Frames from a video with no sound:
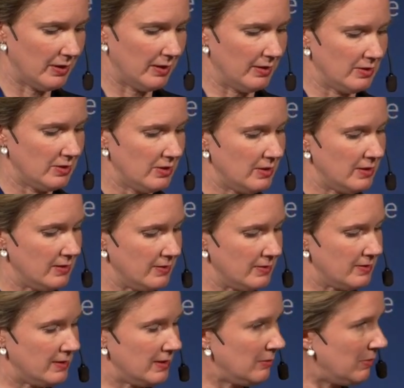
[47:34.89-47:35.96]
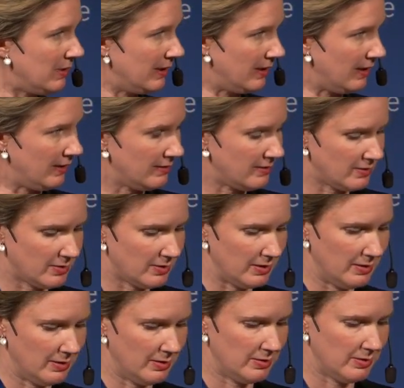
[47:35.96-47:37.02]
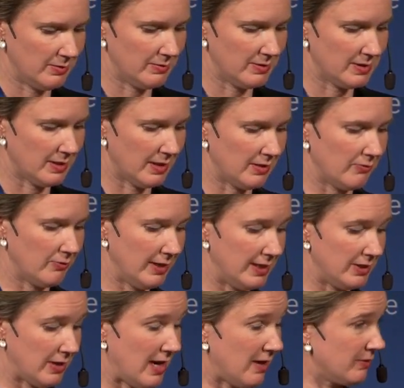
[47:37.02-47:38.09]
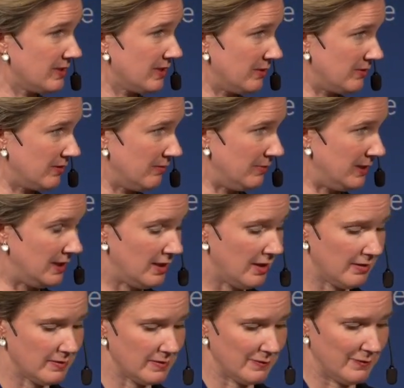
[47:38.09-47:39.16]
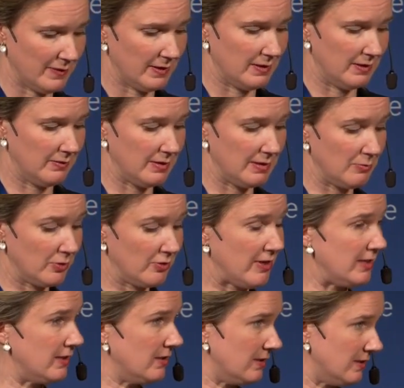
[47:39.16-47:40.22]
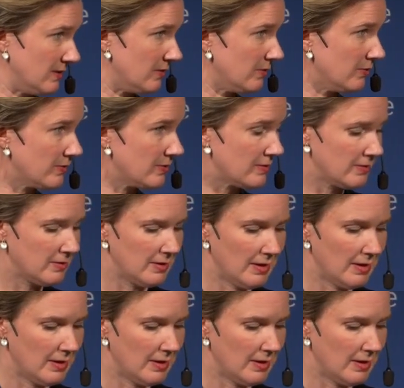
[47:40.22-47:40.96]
and she is deeply engaged in issues that relate to how social media is affecting the democratic discourse